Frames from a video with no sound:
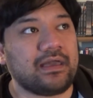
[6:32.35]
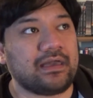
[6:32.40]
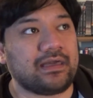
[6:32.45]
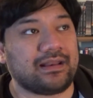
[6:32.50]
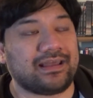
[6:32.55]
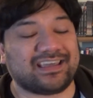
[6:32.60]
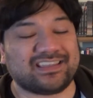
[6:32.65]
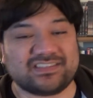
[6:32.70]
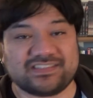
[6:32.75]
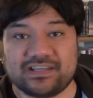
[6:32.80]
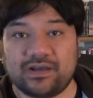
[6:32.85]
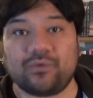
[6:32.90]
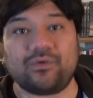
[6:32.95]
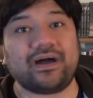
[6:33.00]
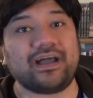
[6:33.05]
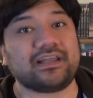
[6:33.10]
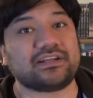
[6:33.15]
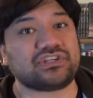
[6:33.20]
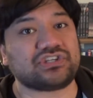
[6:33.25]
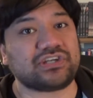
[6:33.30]
And I can tell
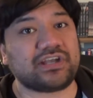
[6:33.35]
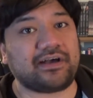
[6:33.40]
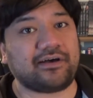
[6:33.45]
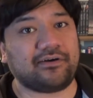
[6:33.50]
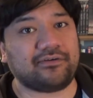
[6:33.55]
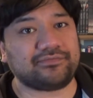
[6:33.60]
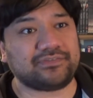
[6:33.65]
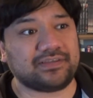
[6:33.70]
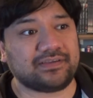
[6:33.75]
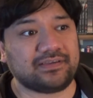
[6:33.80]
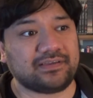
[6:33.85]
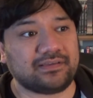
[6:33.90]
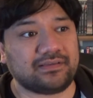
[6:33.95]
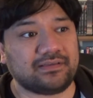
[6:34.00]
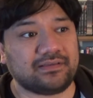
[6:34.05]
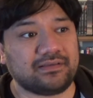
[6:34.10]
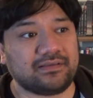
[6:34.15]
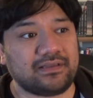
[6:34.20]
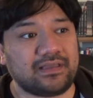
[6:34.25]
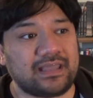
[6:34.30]
why it's shelved.
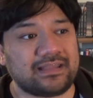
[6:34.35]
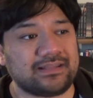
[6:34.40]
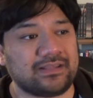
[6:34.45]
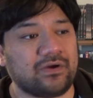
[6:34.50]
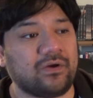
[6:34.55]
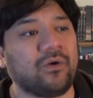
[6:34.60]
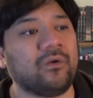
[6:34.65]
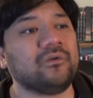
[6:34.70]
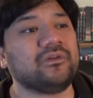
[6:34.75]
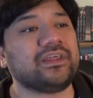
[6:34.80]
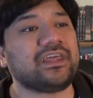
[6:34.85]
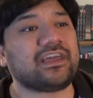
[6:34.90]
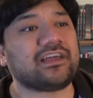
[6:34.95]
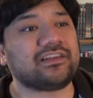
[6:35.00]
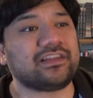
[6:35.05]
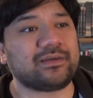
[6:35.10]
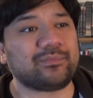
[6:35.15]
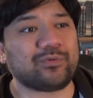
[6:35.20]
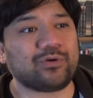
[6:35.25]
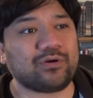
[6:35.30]
And the only
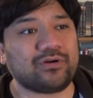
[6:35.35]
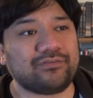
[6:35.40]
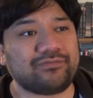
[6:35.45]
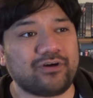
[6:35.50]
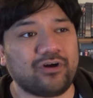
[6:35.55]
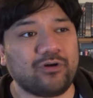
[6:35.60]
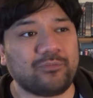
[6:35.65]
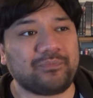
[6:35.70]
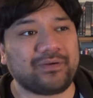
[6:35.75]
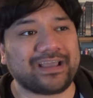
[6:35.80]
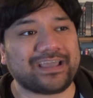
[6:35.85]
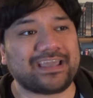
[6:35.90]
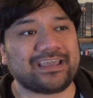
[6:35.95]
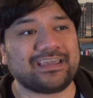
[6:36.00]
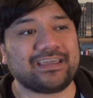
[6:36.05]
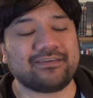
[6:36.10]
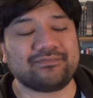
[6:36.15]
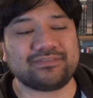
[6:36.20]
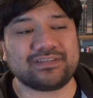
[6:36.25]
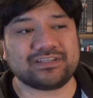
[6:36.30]
glimmer of hope I can
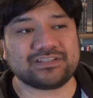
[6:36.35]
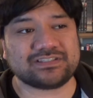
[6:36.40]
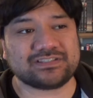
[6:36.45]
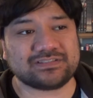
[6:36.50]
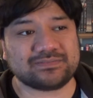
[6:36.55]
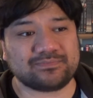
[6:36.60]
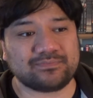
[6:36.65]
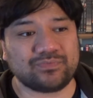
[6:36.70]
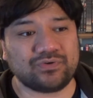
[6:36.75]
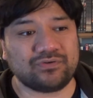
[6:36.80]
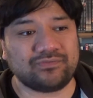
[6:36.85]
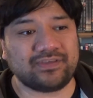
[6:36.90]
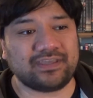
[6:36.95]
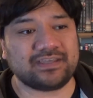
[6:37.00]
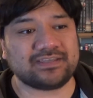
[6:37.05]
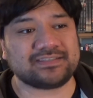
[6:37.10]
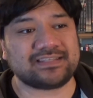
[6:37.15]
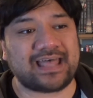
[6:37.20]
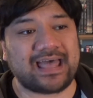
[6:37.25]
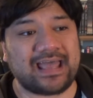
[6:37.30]
give this movie
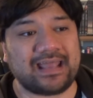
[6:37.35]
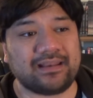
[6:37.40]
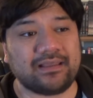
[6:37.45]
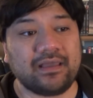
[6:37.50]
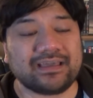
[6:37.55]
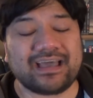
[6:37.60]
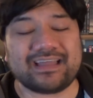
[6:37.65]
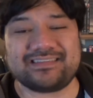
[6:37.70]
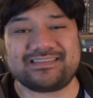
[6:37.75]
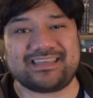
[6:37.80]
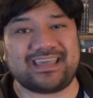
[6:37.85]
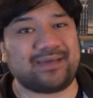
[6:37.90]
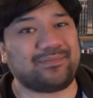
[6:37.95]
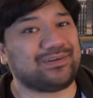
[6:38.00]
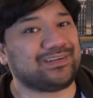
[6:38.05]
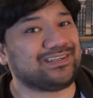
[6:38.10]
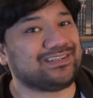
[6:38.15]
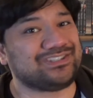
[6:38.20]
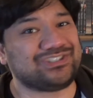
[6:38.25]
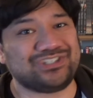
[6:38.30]
is that, god damn
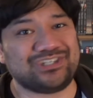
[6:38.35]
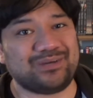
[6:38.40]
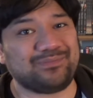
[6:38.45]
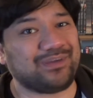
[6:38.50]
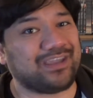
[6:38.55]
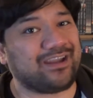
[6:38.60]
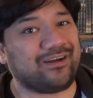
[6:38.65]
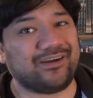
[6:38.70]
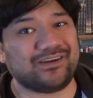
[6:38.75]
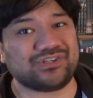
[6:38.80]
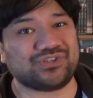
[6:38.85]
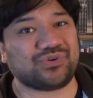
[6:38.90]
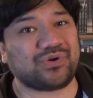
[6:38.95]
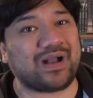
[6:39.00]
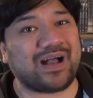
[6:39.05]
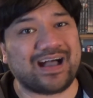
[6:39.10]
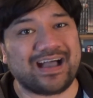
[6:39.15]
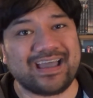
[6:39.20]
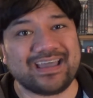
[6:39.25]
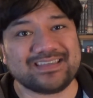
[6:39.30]
it, Jim Carrey
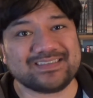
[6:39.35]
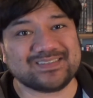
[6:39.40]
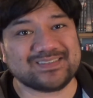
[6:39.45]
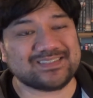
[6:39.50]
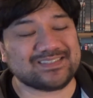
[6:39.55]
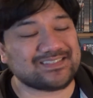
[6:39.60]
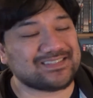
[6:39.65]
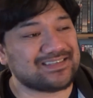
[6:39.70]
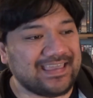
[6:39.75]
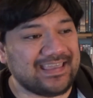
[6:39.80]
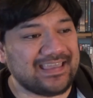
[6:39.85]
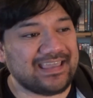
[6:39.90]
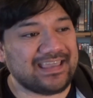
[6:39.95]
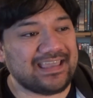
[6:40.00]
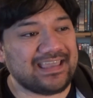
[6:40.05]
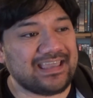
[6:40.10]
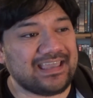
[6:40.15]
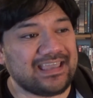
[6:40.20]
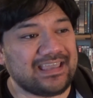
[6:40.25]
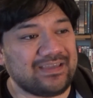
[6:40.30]
tries.
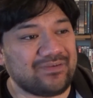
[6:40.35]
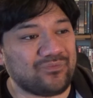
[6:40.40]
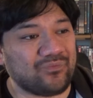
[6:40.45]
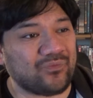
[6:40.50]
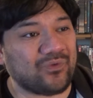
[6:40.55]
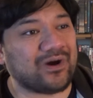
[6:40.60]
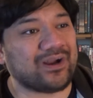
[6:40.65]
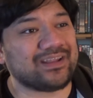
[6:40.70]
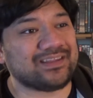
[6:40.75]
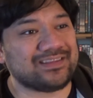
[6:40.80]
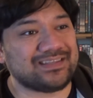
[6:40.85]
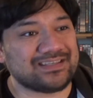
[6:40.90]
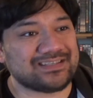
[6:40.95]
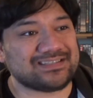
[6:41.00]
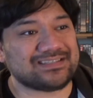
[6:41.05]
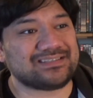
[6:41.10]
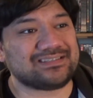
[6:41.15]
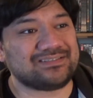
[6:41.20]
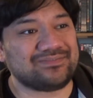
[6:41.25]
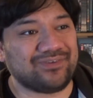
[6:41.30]
He wanted
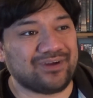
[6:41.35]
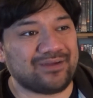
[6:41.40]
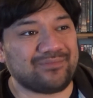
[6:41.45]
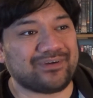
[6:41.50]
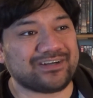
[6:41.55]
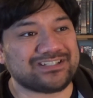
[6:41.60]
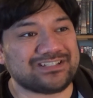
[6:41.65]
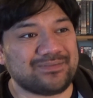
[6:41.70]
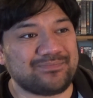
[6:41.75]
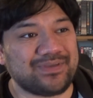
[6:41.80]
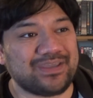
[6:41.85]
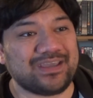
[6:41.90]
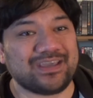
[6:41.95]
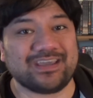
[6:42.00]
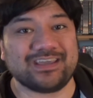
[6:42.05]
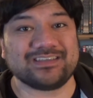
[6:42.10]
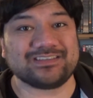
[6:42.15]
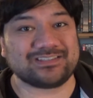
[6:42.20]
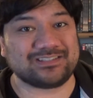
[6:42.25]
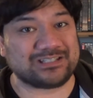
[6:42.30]
this very much to be
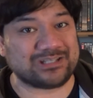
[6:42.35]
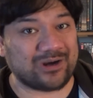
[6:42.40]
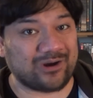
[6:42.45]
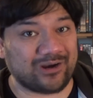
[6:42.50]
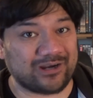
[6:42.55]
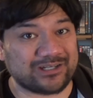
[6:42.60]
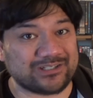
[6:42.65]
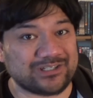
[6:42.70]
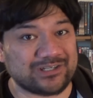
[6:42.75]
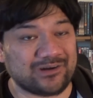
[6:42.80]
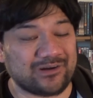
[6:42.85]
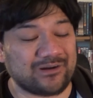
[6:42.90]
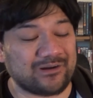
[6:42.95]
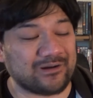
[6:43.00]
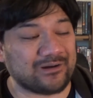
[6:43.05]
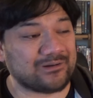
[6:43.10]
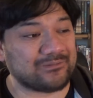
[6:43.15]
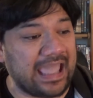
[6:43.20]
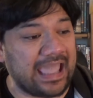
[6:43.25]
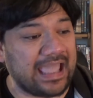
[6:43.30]
his dark turn.